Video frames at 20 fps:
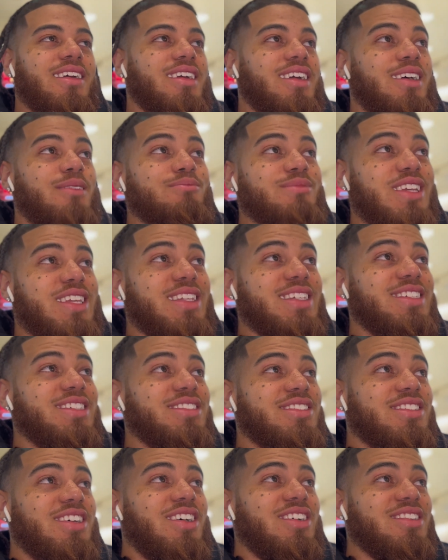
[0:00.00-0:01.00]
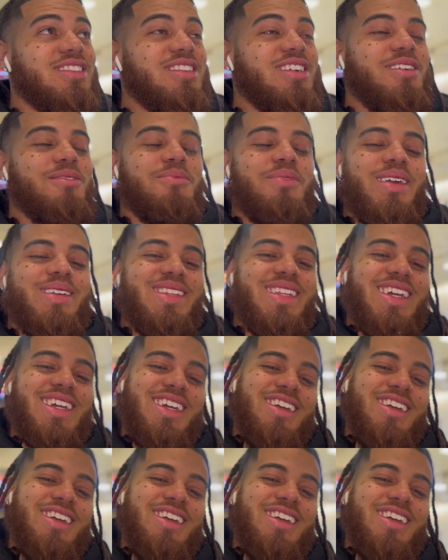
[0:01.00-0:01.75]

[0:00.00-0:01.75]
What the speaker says: I'm still talking, y'all. Probably like,